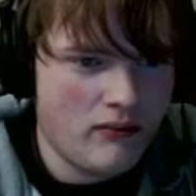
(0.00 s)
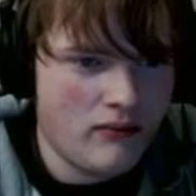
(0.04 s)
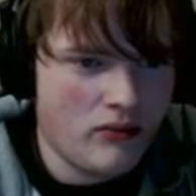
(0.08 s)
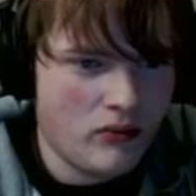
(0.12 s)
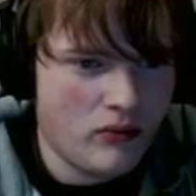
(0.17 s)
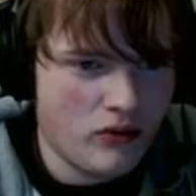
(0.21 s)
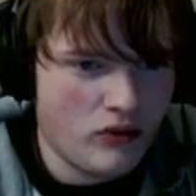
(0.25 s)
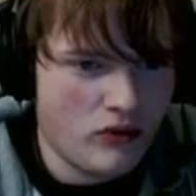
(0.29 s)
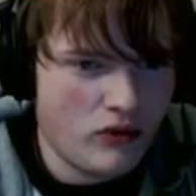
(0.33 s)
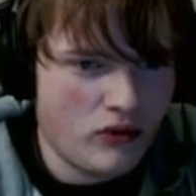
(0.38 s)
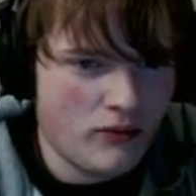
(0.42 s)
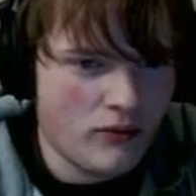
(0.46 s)

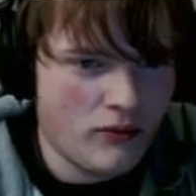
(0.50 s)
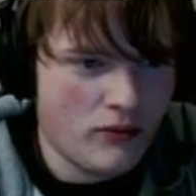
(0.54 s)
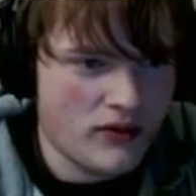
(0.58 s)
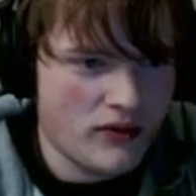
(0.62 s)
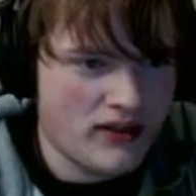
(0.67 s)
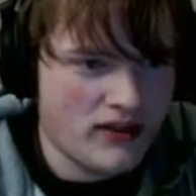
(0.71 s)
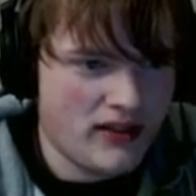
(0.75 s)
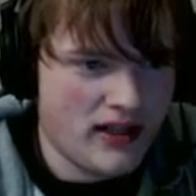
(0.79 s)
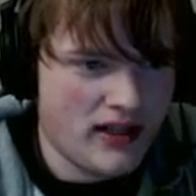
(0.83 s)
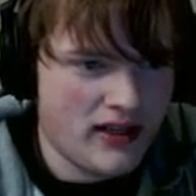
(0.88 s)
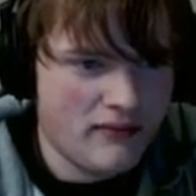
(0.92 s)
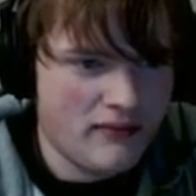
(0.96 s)
Poor Norman
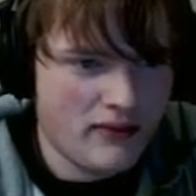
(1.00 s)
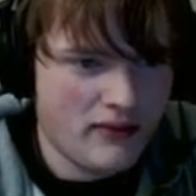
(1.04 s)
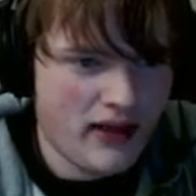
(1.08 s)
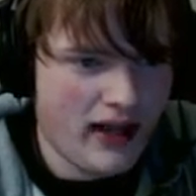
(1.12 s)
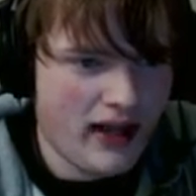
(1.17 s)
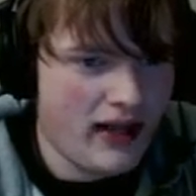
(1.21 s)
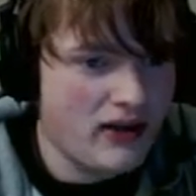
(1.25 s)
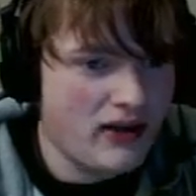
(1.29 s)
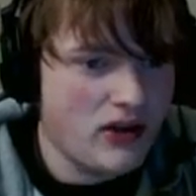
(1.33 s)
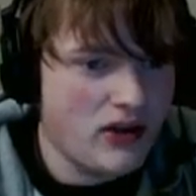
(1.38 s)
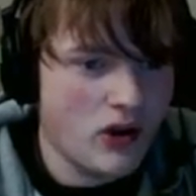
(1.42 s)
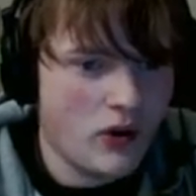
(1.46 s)
was dead,
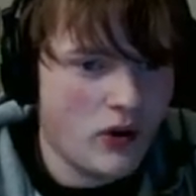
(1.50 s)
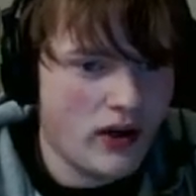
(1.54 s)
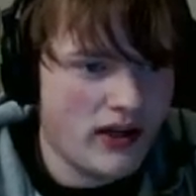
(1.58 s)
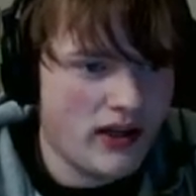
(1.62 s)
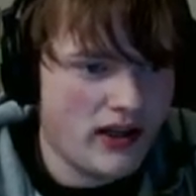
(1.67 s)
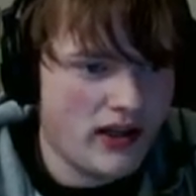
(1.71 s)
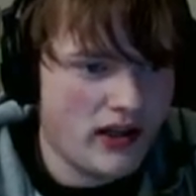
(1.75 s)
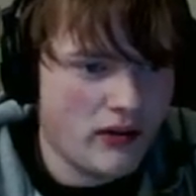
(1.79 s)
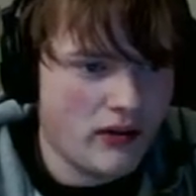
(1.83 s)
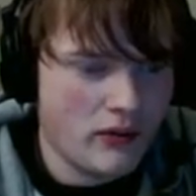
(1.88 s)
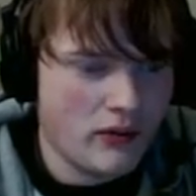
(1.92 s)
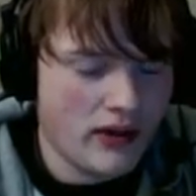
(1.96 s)
but I had no
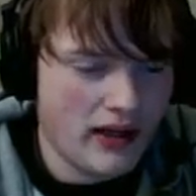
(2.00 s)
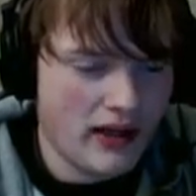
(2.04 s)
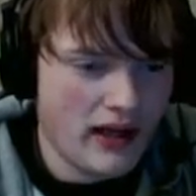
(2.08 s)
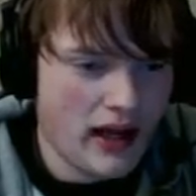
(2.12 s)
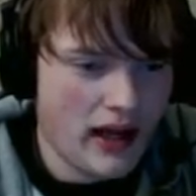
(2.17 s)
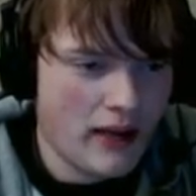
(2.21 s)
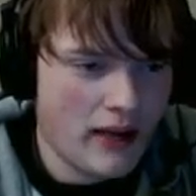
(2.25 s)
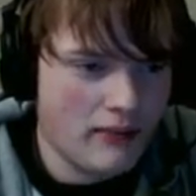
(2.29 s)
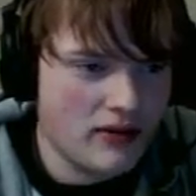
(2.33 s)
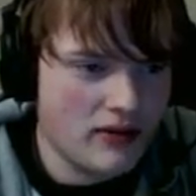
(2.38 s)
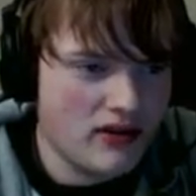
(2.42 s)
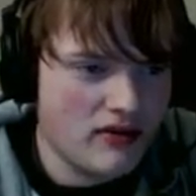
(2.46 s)
idea what had
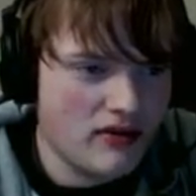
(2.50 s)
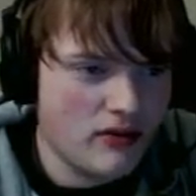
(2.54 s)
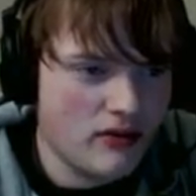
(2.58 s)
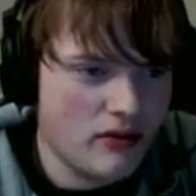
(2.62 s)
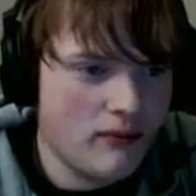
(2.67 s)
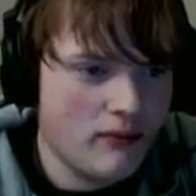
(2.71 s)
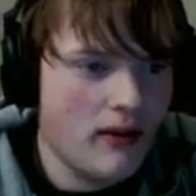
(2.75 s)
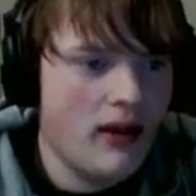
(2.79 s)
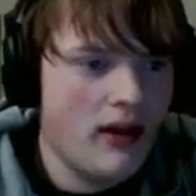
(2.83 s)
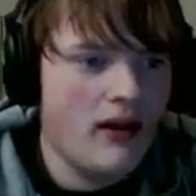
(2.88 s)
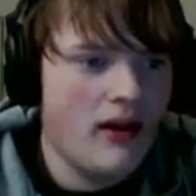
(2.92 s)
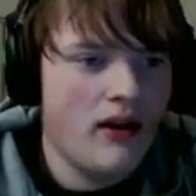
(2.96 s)
happened to
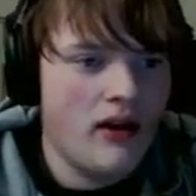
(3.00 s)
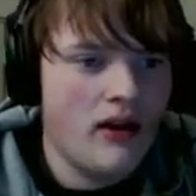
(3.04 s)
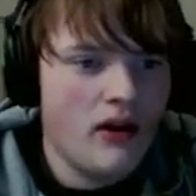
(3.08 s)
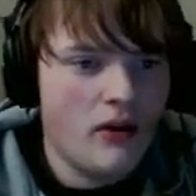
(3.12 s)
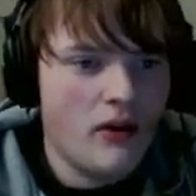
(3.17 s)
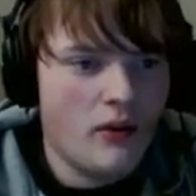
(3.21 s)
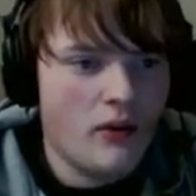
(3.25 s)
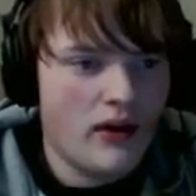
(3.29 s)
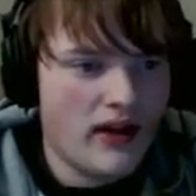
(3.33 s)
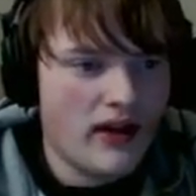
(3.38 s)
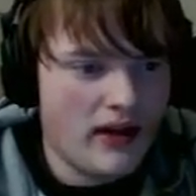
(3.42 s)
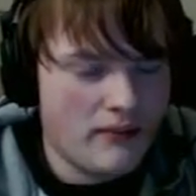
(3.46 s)

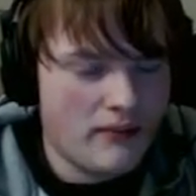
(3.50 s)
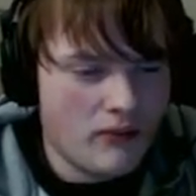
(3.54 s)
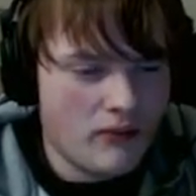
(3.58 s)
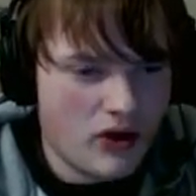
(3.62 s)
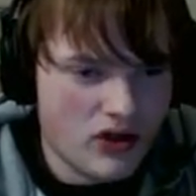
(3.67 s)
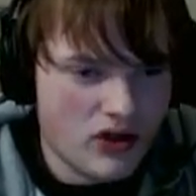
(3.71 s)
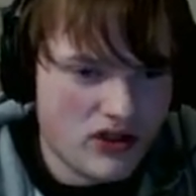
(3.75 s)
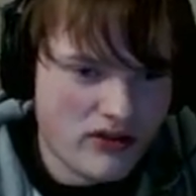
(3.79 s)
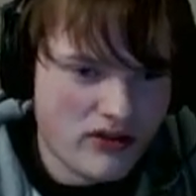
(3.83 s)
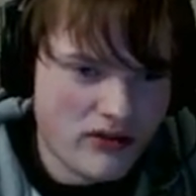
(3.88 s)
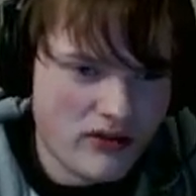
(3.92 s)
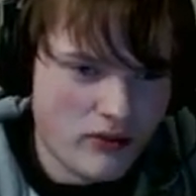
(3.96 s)
him. When I had
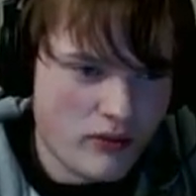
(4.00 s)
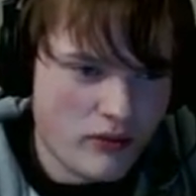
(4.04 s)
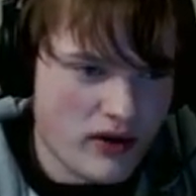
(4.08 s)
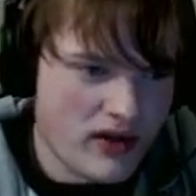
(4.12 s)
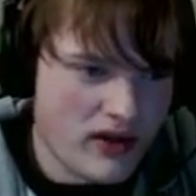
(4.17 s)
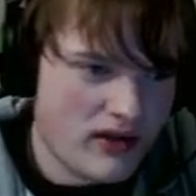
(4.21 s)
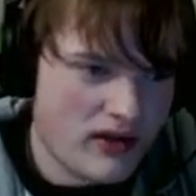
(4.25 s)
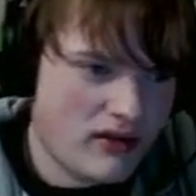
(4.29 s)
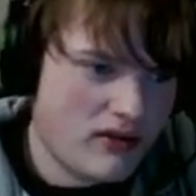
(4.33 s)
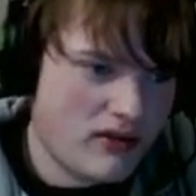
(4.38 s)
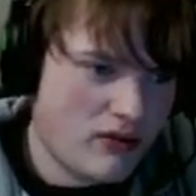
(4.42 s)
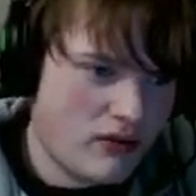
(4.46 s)
marched through the
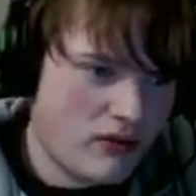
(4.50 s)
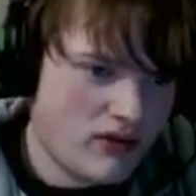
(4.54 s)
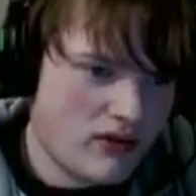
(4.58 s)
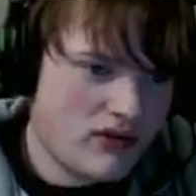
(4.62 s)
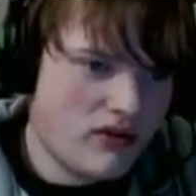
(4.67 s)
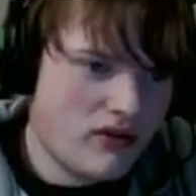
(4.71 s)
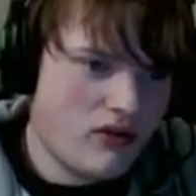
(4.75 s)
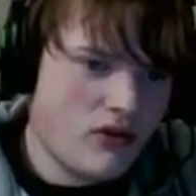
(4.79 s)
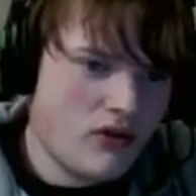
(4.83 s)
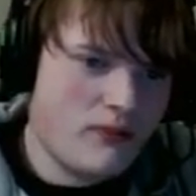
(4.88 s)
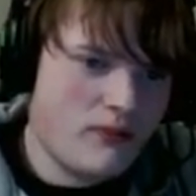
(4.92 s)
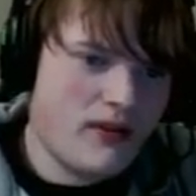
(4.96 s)
rain
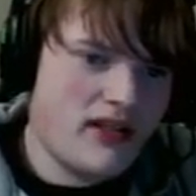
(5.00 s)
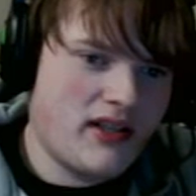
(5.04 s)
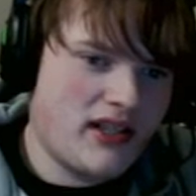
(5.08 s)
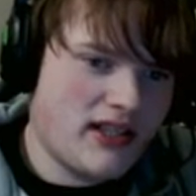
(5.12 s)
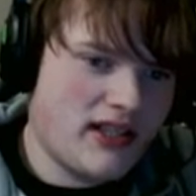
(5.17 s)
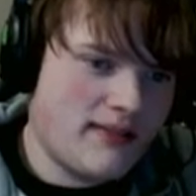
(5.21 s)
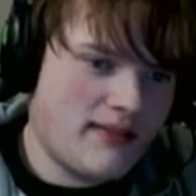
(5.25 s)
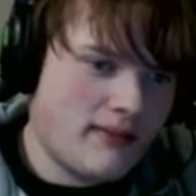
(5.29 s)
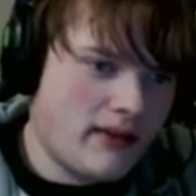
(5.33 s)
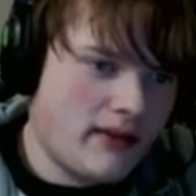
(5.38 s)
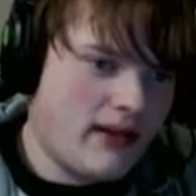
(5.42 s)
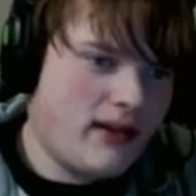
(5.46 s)
towards home, I
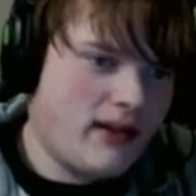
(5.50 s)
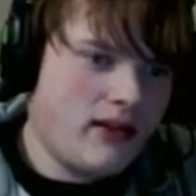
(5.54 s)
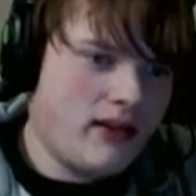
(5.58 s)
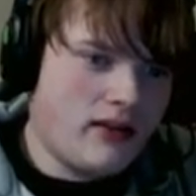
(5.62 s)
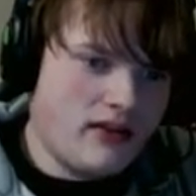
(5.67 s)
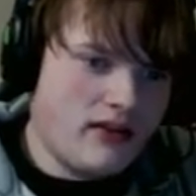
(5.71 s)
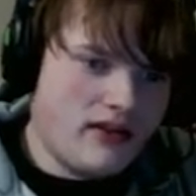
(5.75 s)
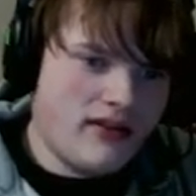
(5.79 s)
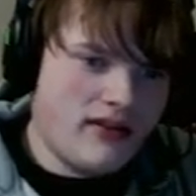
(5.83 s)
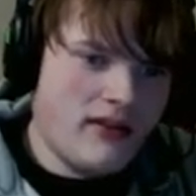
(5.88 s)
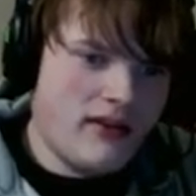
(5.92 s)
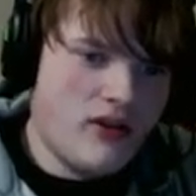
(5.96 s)
desperately
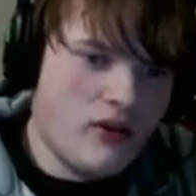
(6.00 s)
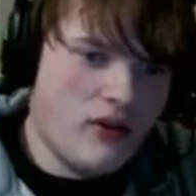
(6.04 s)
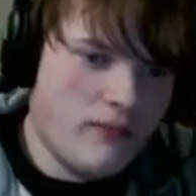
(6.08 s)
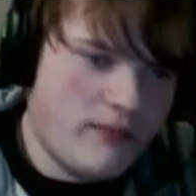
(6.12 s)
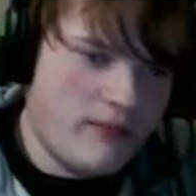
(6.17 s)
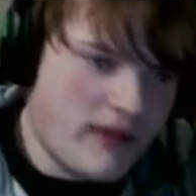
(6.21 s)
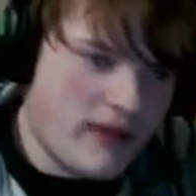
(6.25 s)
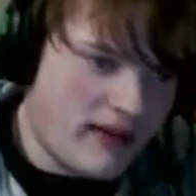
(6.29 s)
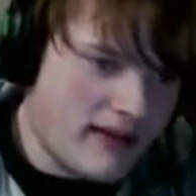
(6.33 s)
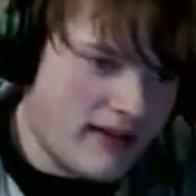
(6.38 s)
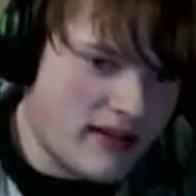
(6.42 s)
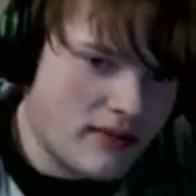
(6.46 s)
clung to the
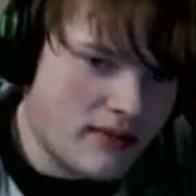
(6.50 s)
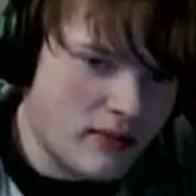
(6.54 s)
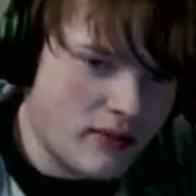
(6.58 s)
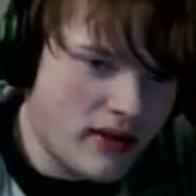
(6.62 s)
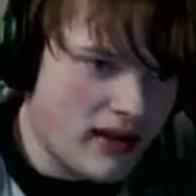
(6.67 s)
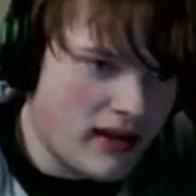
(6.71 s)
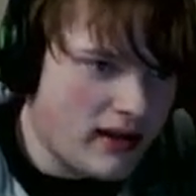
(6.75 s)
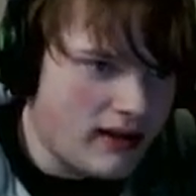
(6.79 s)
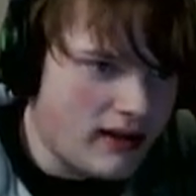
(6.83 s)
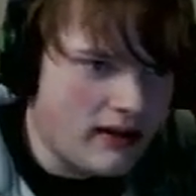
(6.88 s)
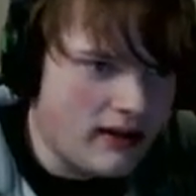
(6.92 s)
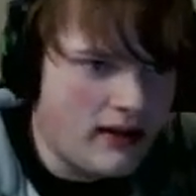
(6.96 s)
hope that this
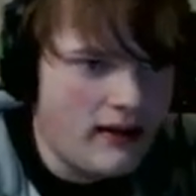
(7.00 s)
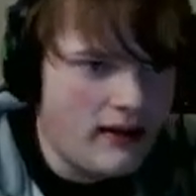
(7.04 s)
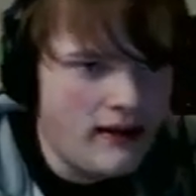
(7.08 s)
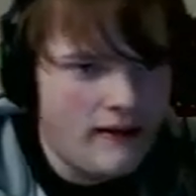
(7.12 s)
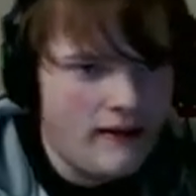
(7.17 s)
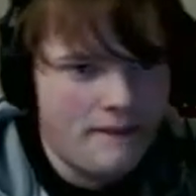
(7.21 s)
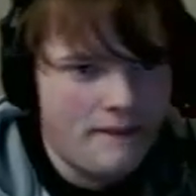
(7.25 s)
would end.